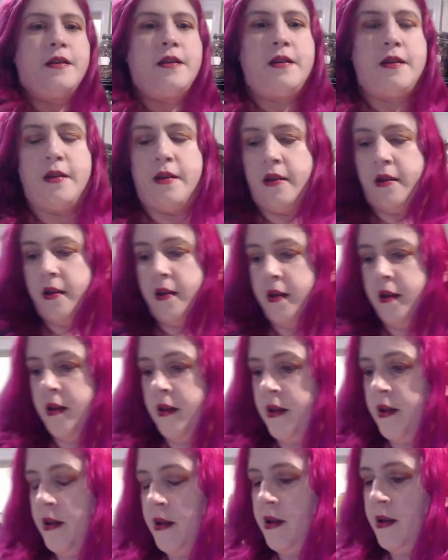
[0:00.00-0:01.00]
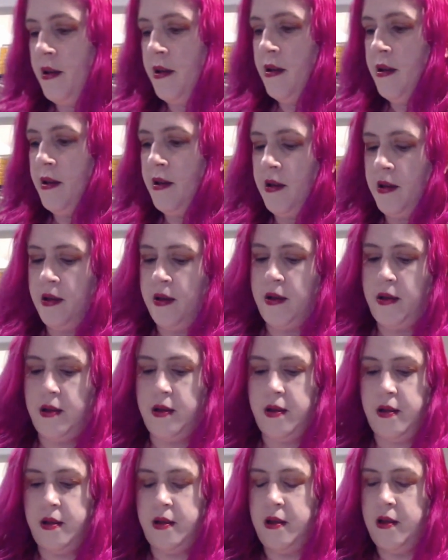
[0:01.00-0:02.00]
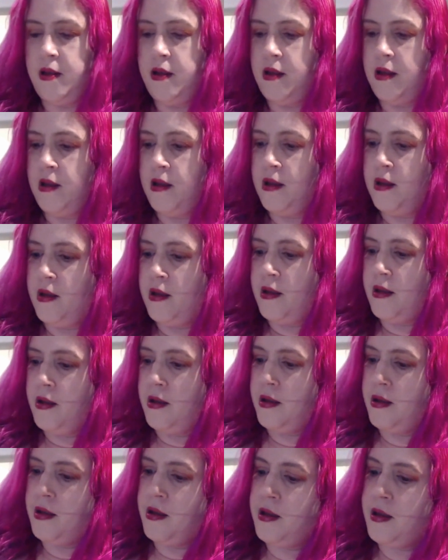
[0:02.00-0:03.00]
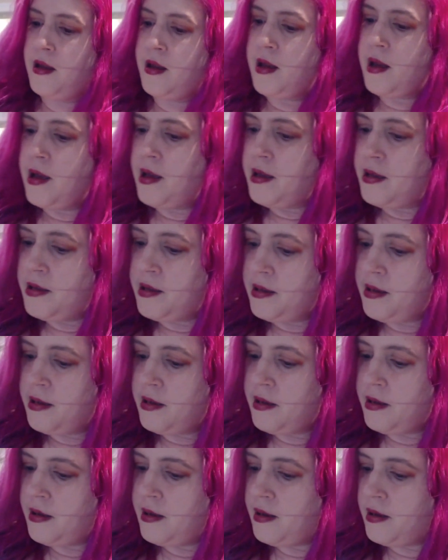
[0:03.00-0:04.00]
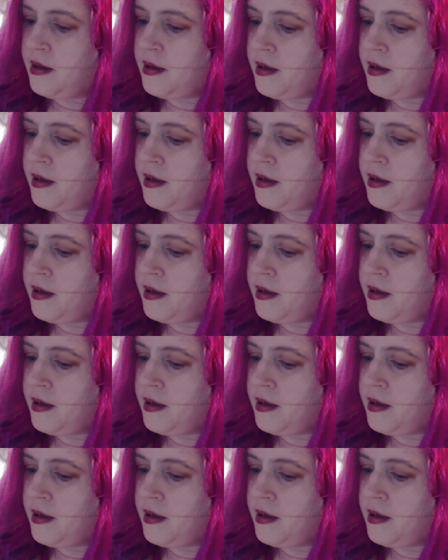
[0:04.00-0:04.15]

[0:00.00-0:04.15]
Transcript: (no one is talking)